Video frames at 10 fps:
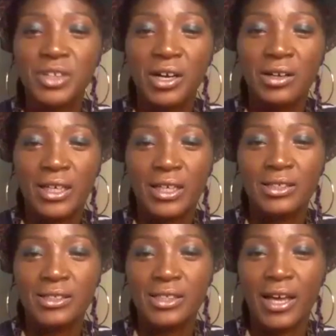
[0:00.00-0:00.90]
I'll get
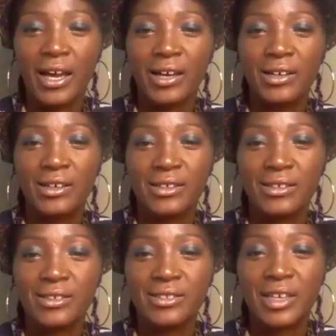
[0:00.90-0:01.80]
into that
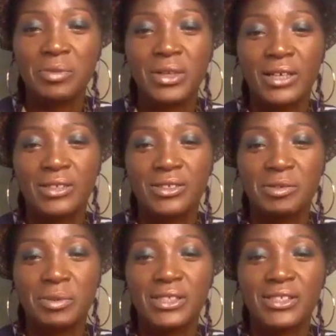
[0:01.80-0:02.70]
because I play
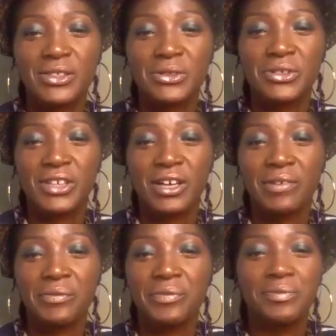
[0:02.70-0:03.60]
instruments too.
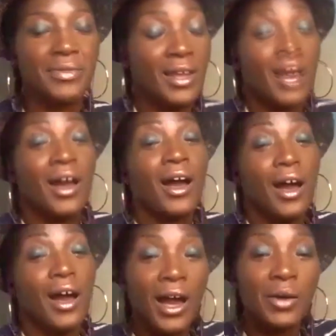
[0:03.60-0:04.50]
So
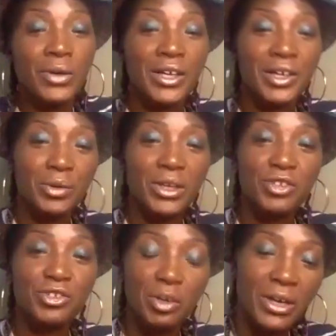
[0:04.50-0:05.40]
I want to hear what a
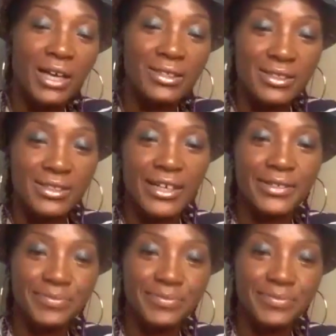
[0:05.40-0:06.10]
trumpet has to say.